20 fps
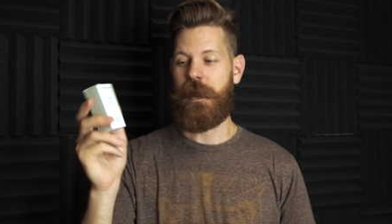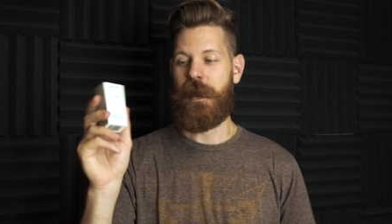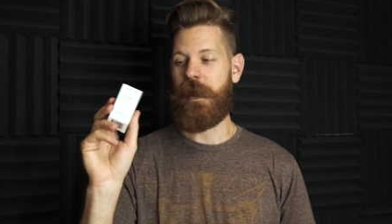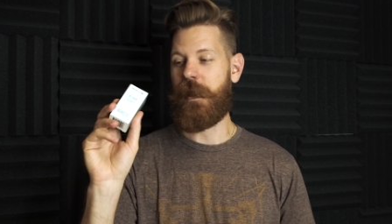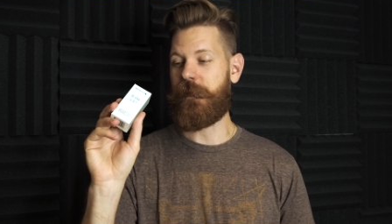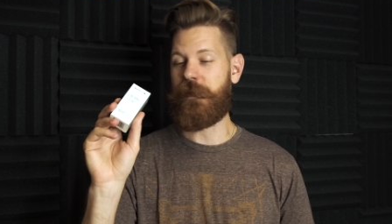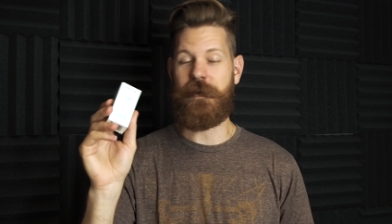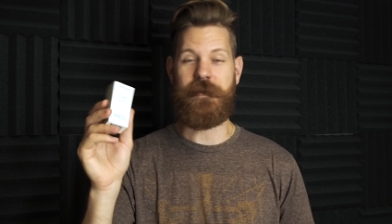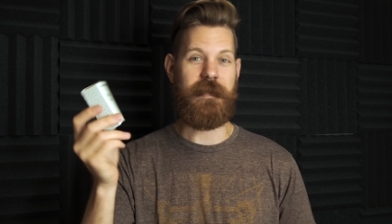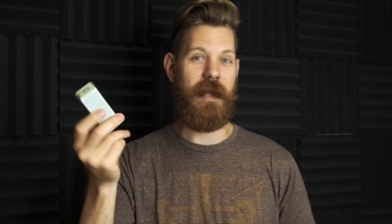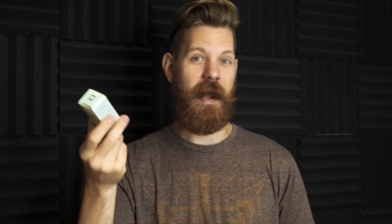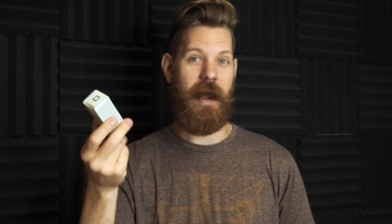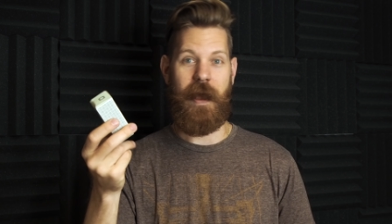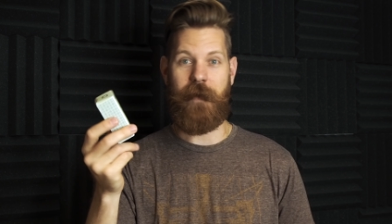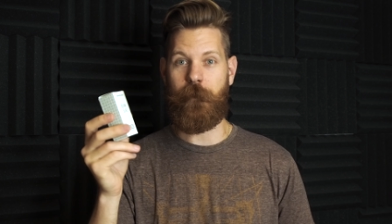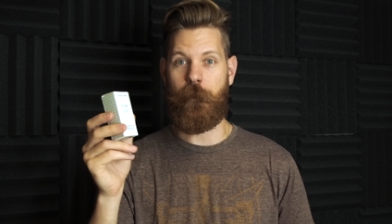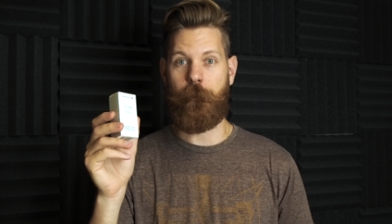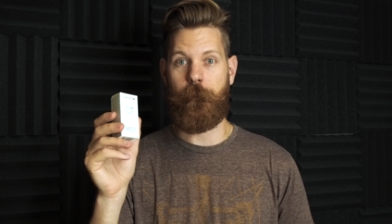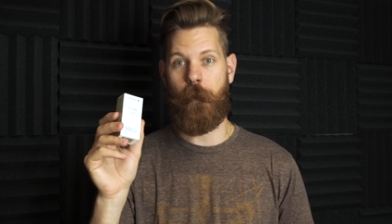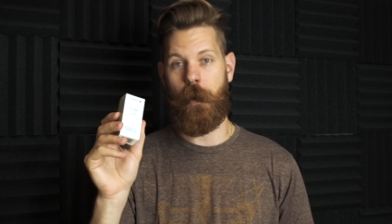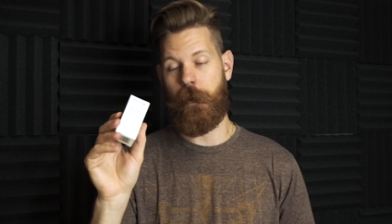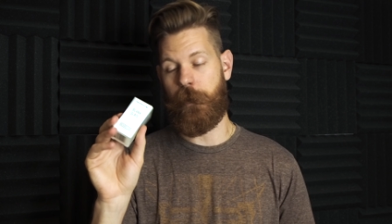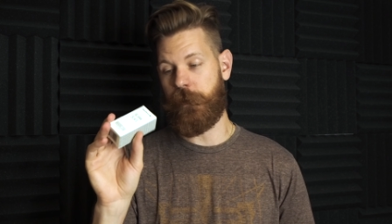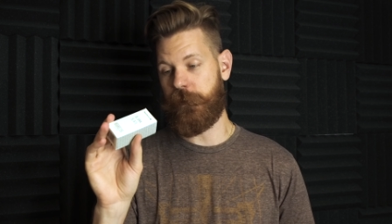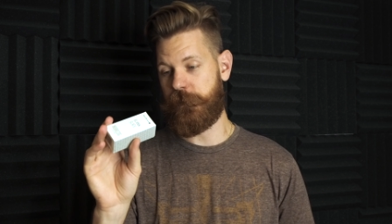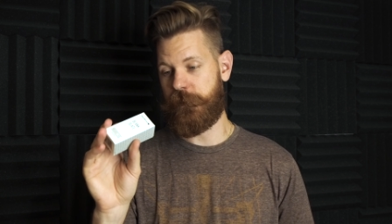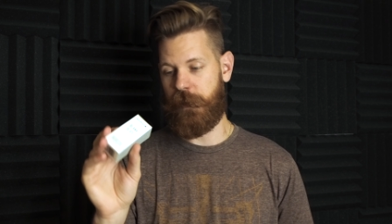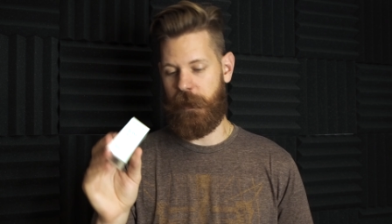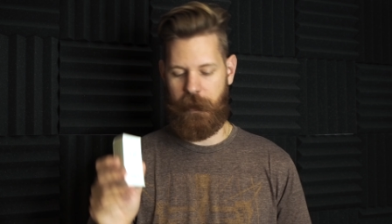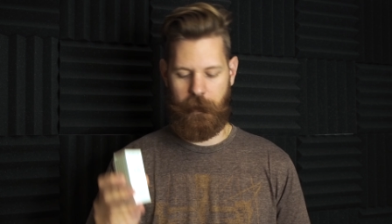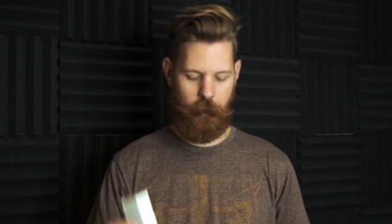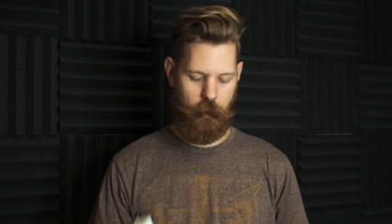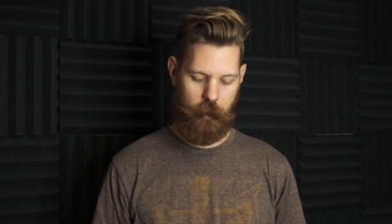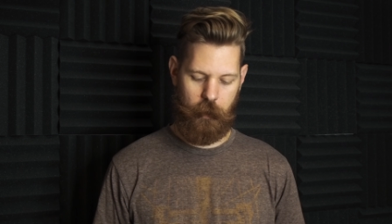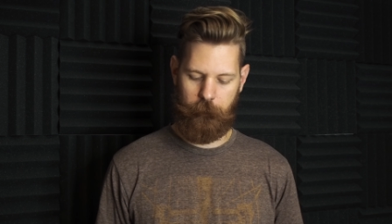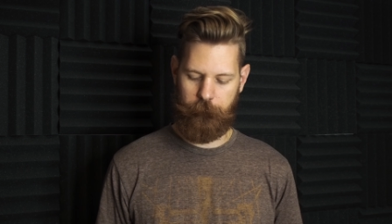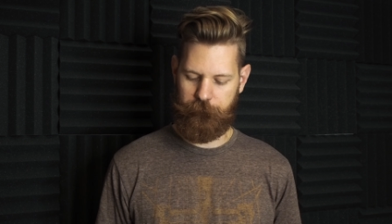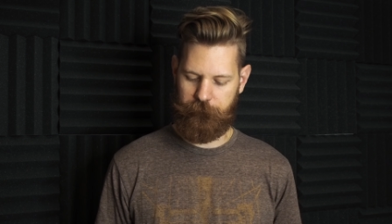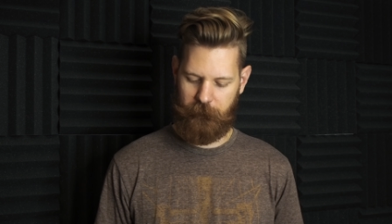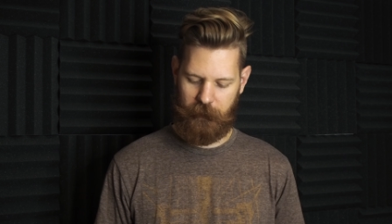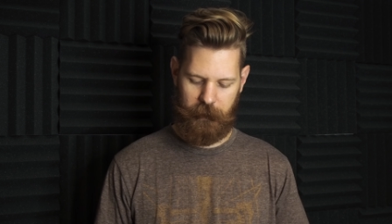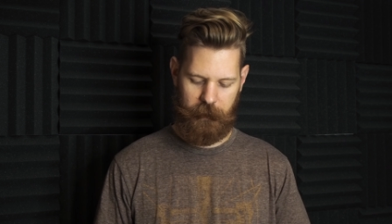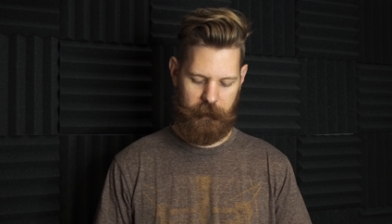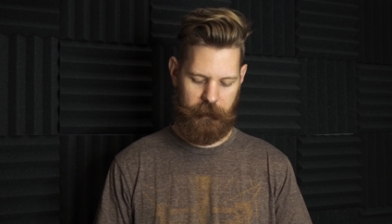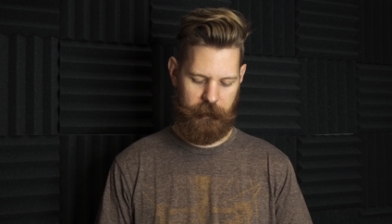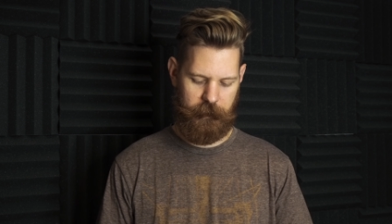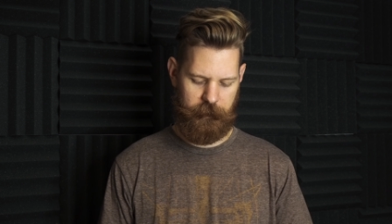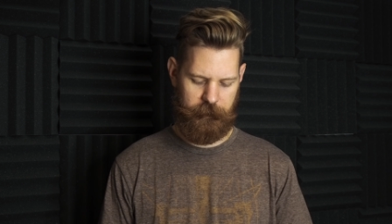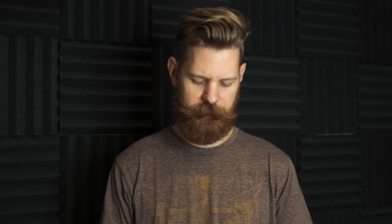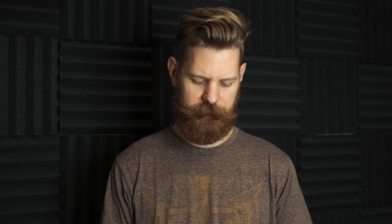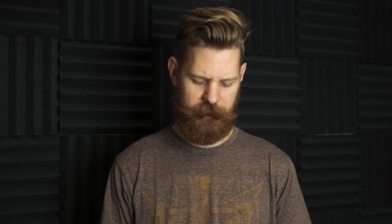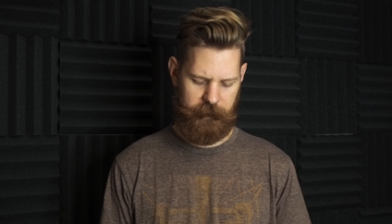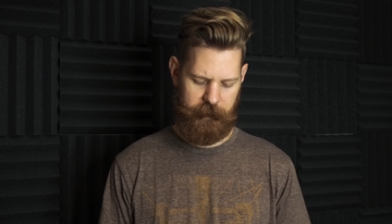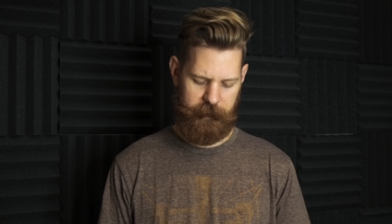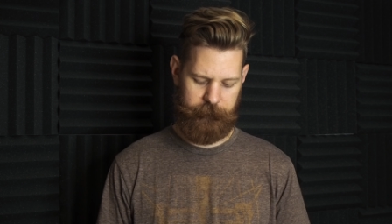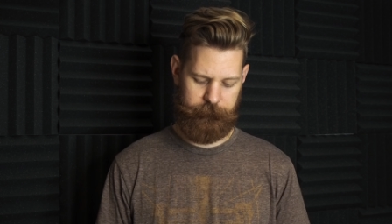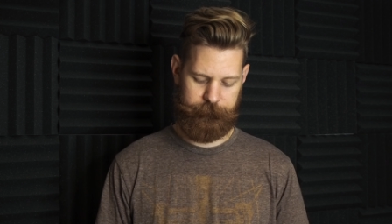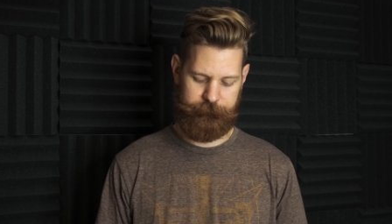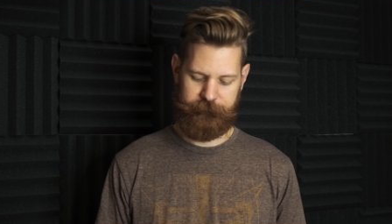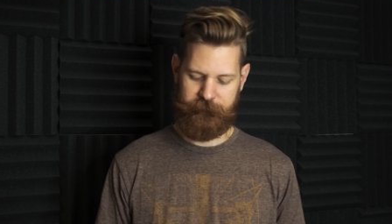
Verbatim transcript: It does not have a fragrance at all. It is, uh,